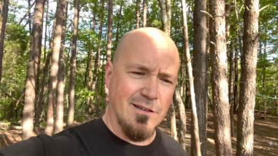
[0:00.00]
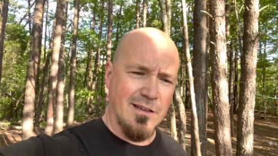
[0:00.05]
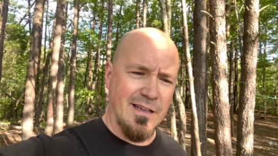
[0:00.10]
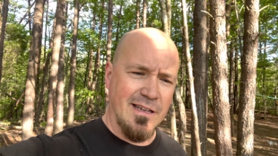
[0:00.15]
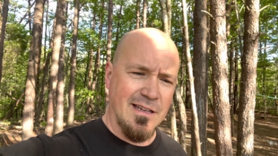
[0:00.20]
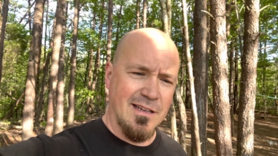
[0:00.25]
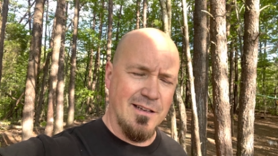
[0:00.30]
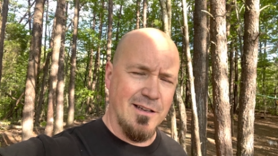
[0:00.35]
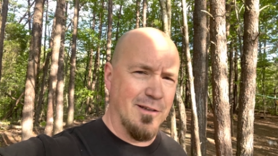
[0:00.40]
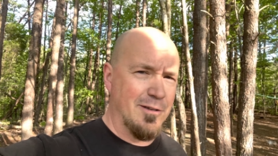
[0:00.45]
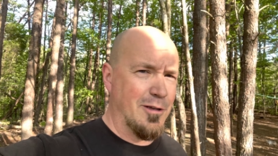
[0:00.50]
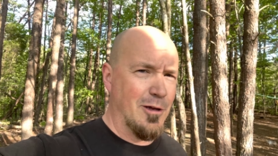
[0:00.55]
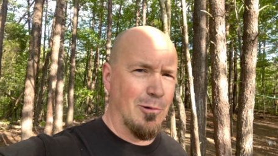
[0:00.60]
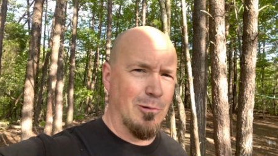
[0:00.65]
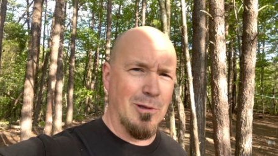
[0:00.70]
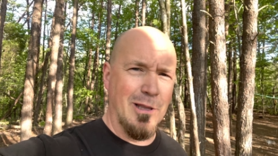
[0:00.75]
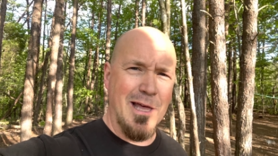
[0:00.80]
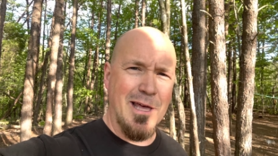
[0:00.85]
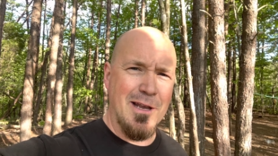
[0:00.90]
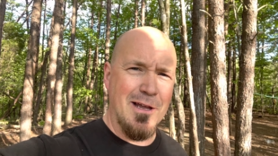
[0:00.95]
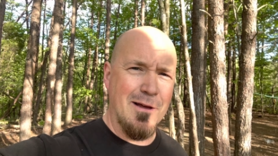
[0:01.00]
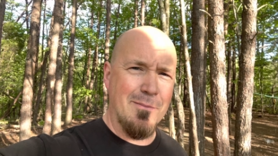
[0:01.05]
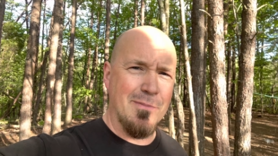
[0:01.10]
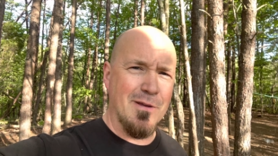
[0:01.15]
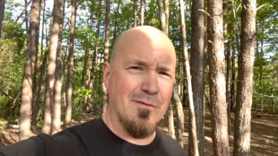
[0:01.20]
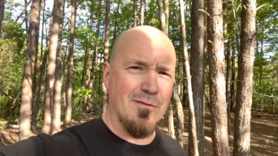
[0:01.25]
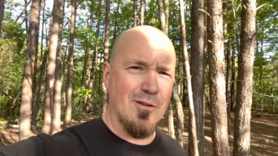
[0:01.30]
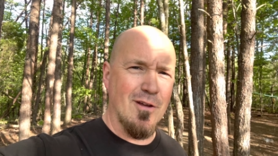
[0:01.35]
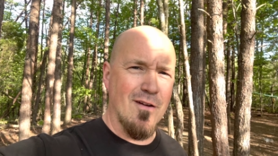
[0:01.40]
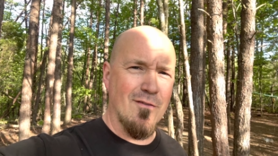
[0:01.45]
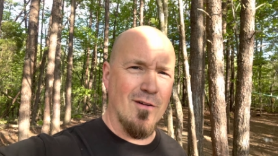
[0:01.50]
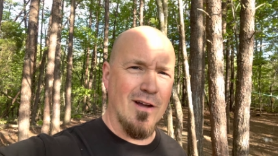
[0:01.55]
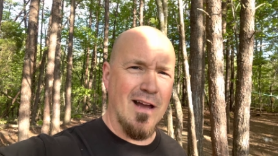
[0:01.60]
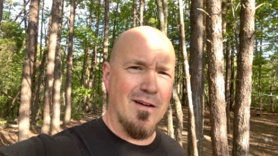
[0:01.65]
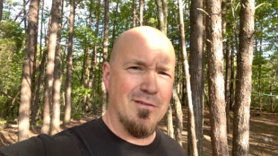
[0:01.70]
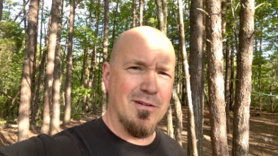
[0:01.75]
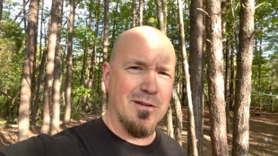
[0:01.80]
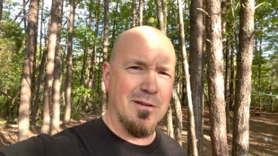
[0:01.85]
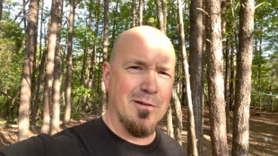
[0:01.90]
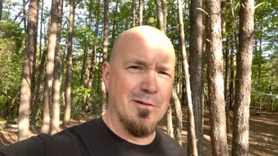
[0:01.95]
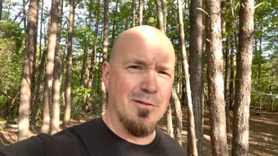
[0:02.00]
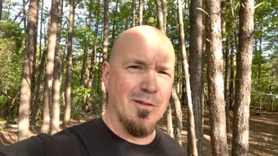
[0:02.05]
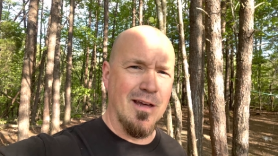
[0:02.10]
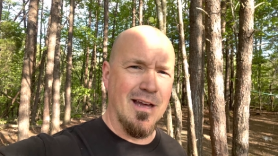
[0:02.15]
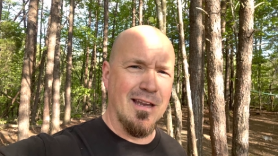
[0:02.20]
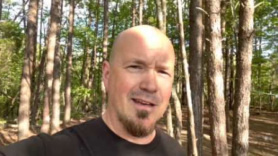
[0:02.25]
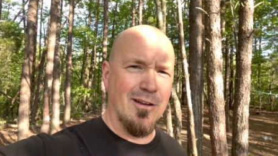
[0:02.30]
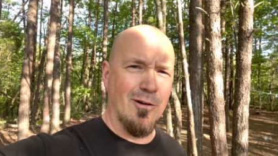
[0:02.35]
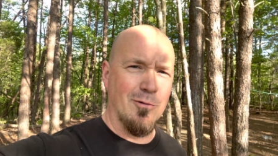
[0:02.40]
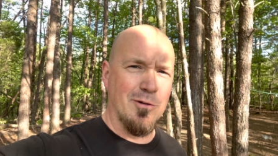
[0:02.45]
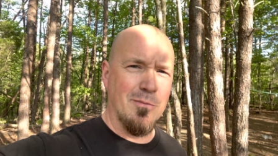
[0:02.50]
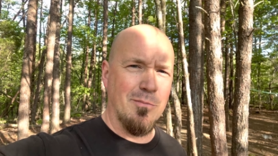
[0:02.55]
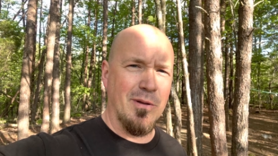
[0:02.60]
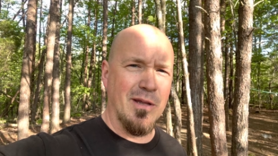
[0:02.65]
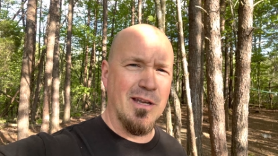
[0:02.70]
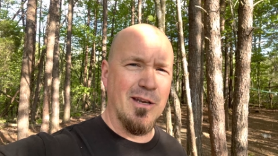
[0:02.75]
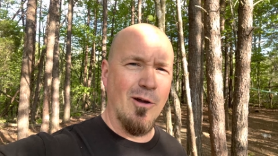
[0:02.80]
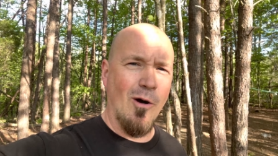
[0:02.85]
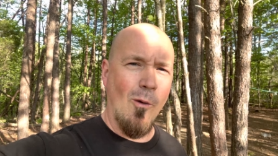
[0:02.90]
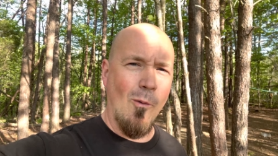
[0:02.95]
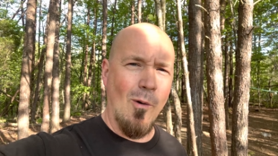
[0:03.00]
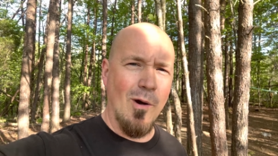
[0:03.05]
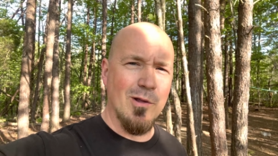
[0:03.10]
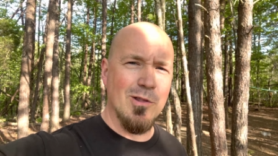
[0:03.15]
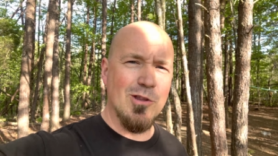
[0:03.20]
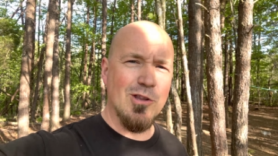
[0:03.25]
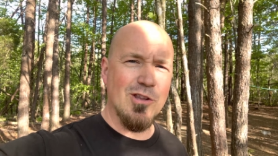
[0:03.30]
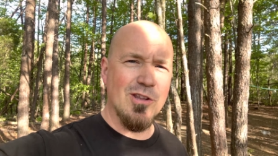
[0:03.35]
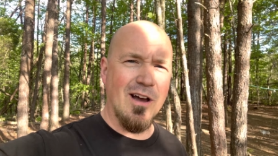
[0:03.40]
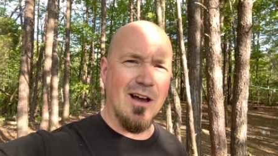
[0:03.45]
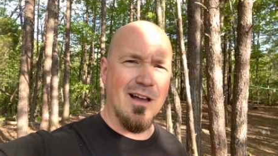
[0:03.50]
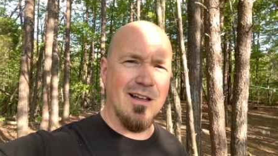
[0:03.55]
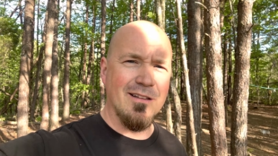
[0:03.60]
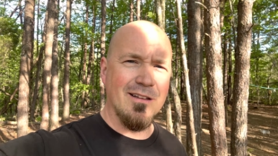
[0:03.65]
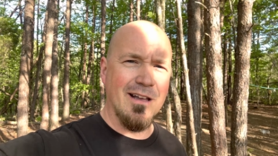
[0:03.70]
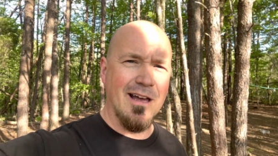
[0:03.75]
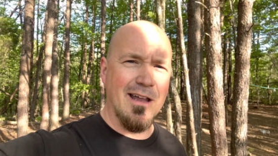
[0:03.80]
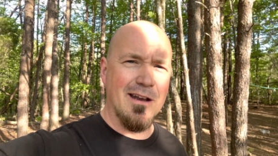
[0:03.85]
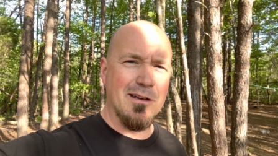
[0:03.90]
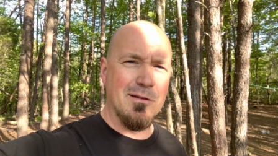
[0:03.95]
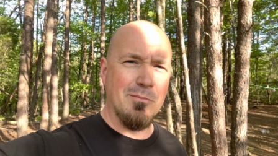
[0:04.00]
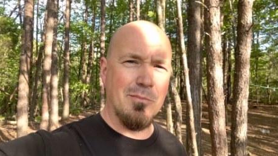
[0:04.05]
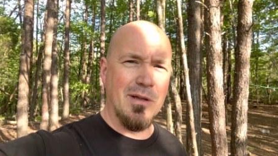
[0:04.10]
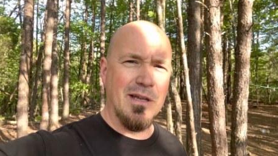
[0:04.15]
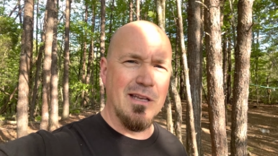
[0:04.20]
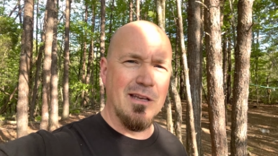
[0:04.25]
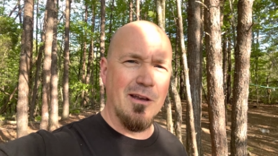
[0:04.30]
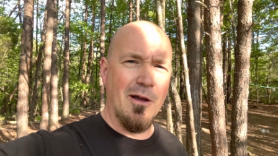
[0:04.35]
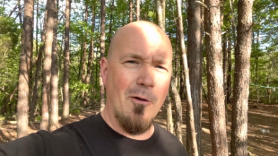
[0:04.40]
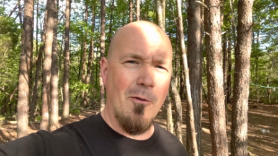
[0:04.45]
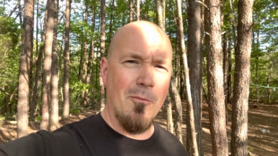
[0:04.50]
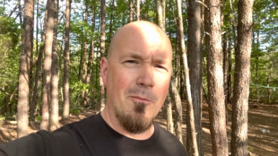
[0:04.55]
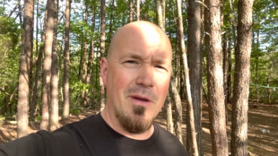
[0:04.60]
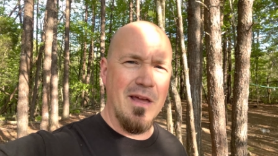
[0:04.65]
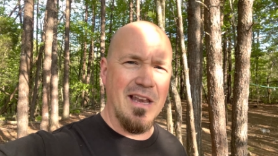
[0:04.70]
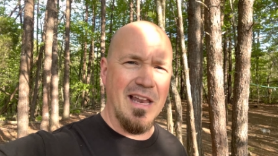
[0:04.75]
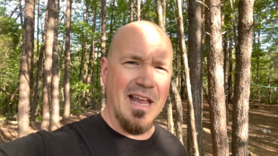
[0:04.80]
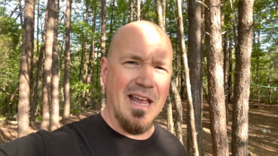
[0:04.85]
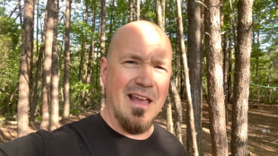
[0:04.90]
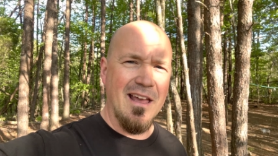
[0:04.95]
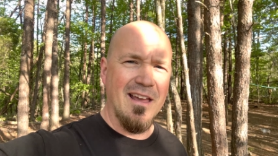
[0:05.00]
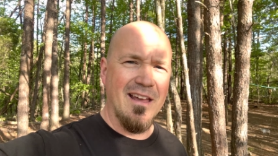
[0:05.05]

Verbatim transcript: And uh, don't let up if you ever have to do that. Don't depend on one shot. You got to depend on many.